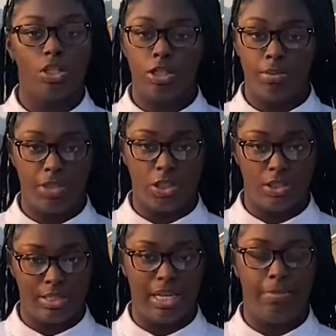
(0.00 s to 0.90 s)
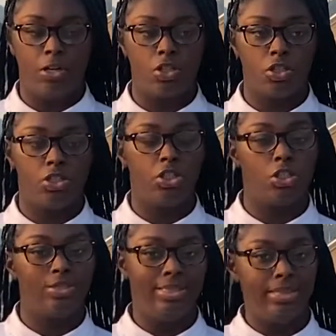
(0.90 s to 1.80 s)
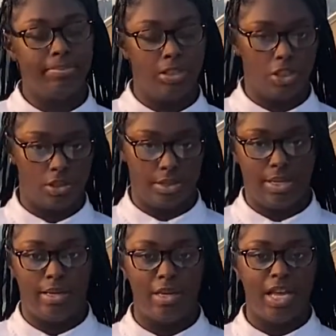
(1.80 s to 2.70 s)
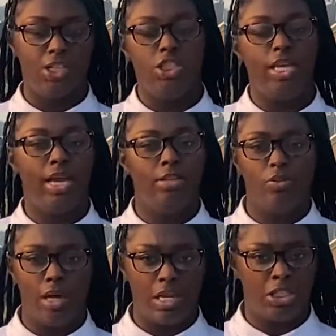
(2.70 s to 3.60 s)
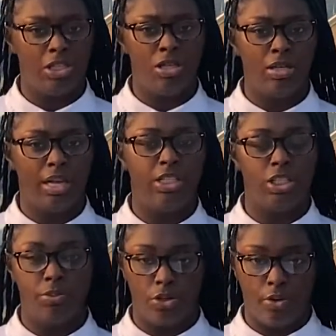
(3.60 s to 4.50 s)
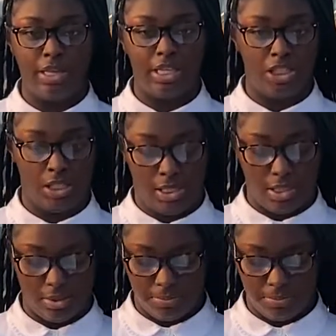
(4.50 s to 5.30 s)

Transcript: to bleach her skin because her sister did bleach her skin and she hated the way that she looked and she regretted that she did it.